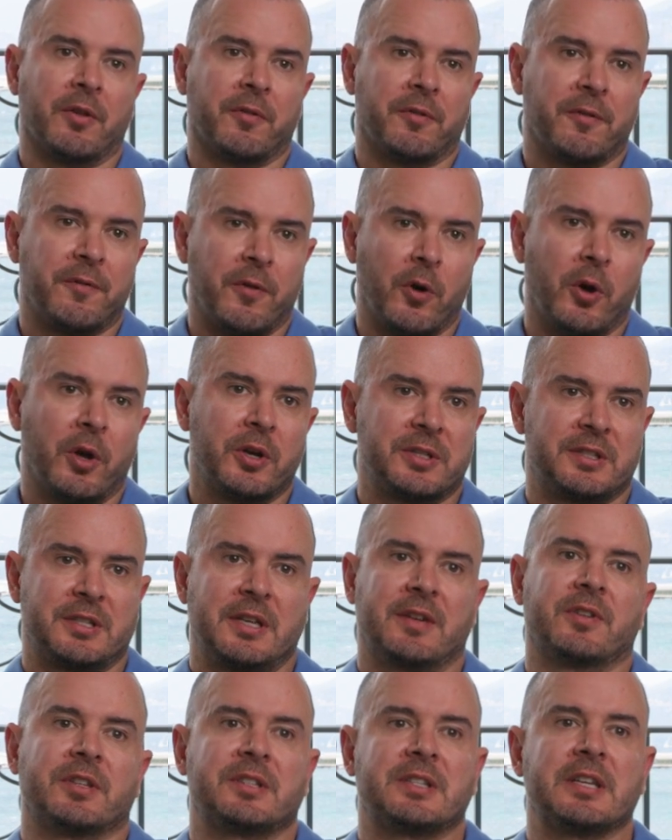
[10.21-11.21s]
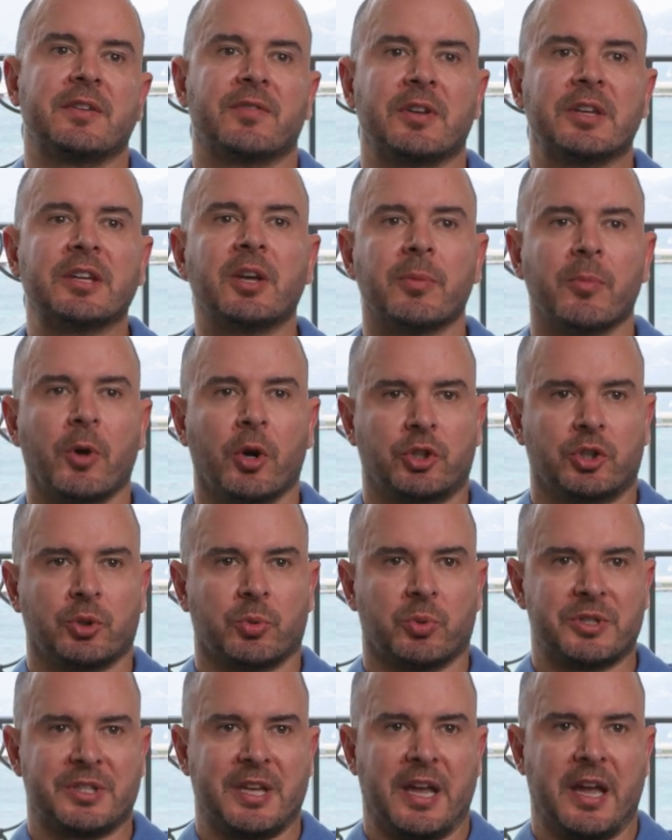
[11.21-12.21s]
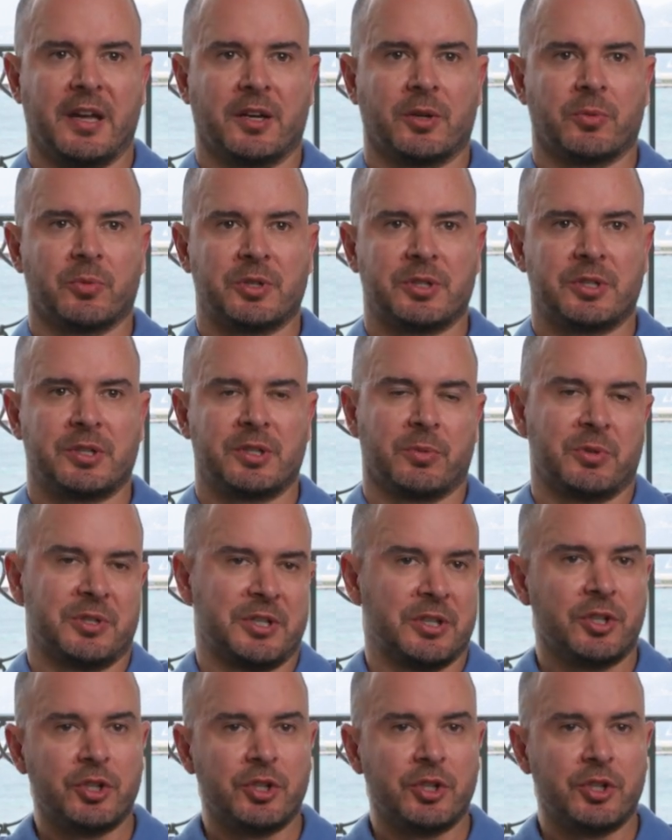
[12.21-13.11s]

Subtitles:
the first ever TV commercial was aired. It was in the